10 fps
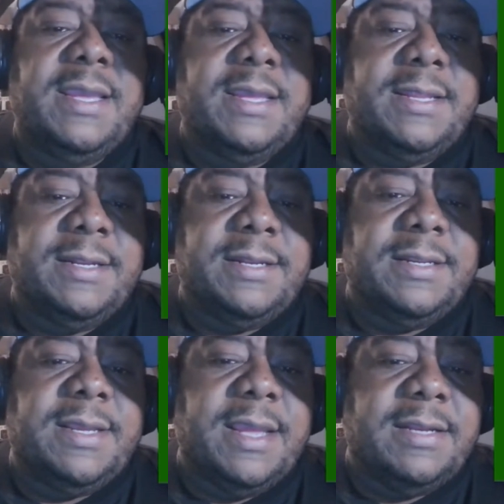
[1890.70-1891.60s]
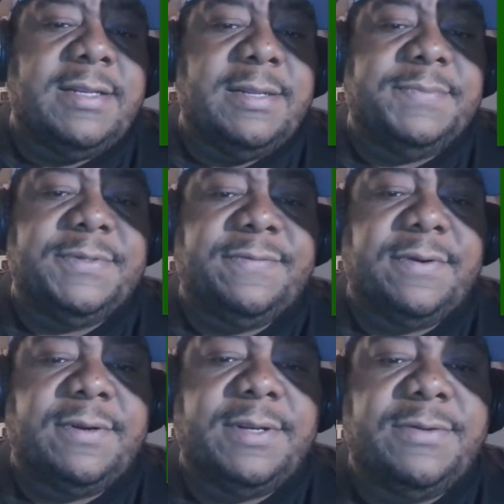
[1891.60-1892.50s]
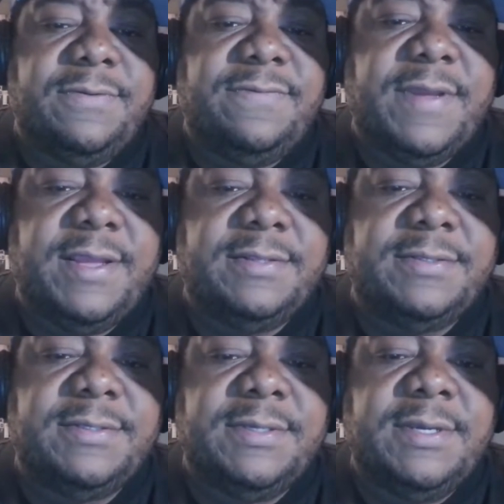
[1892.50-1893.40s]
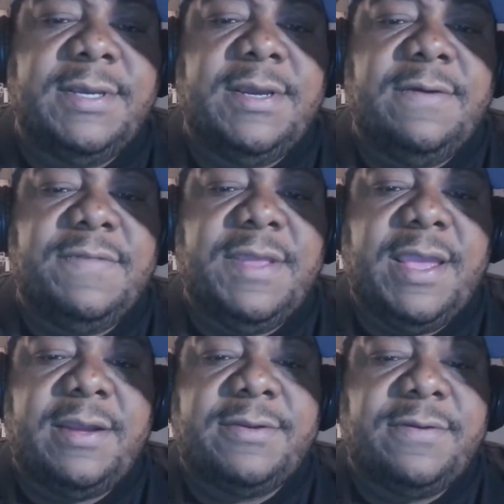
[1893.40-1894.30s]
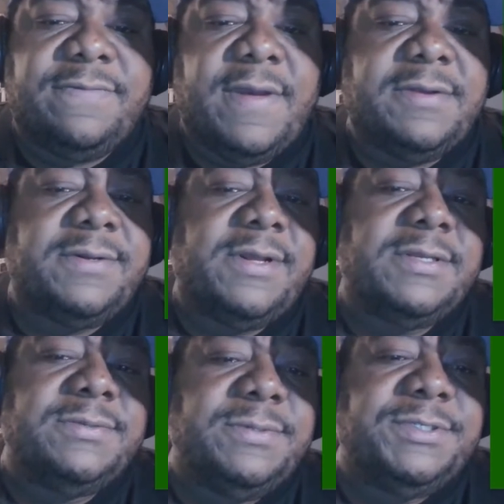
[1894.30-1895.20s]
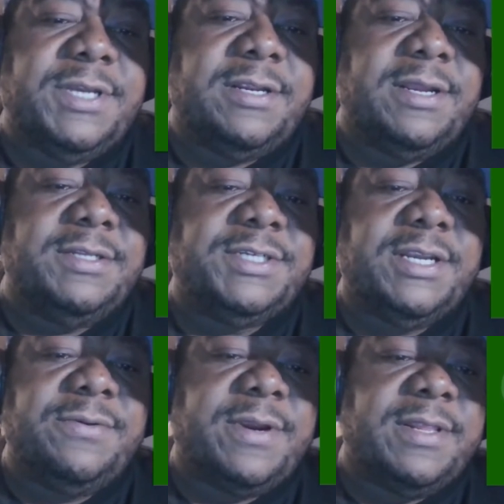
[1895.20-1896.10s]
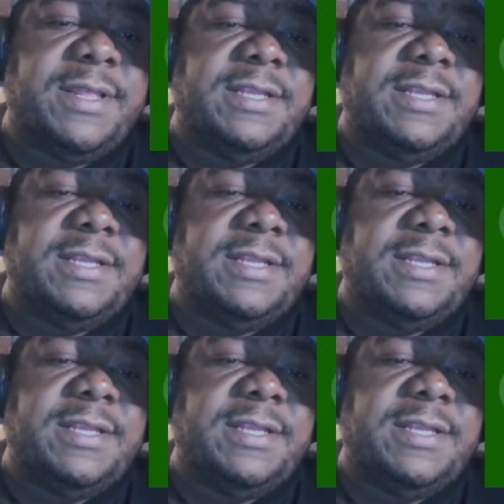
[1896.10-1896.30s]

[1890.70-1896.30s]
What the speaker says: and it had clips of her, and two fans of the actor filed a lawsuit in January